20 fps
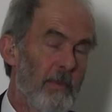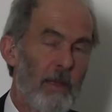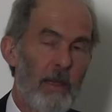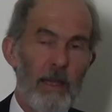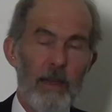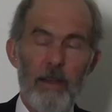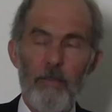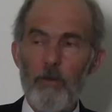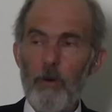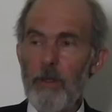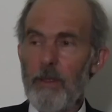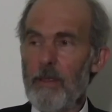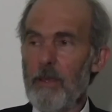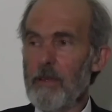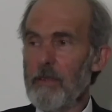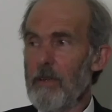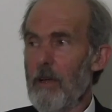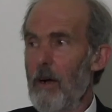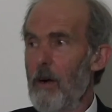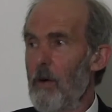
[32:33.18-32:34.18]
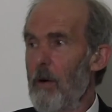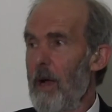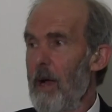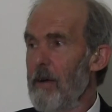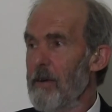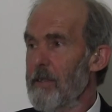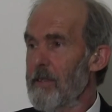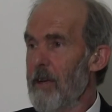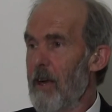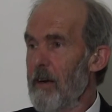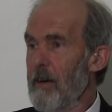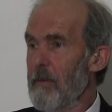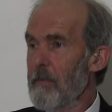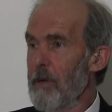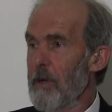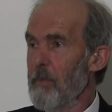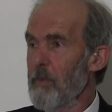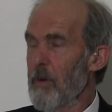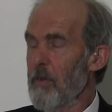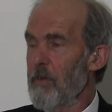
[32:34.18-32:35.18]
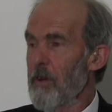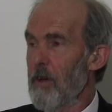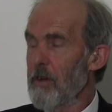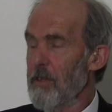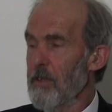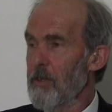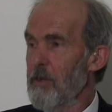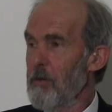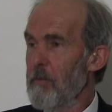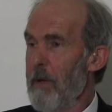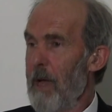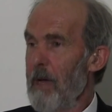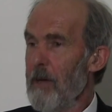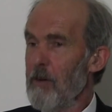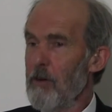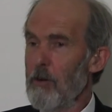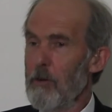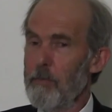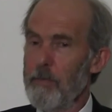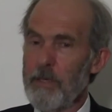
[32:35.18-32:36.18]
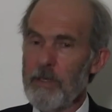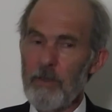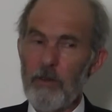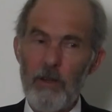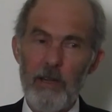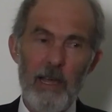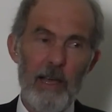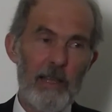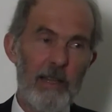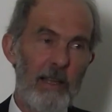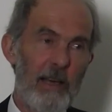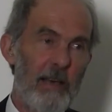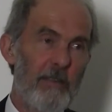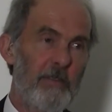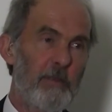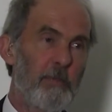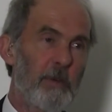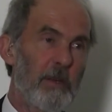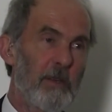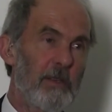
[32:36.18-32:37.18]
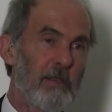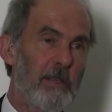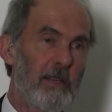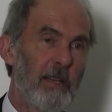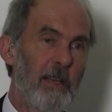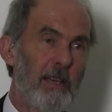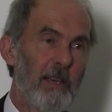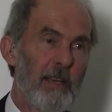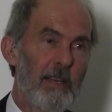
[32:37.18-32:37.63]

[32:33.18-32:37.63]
And everyone thinks, oh, how terrible, and we've got to do mea culpas all our lives because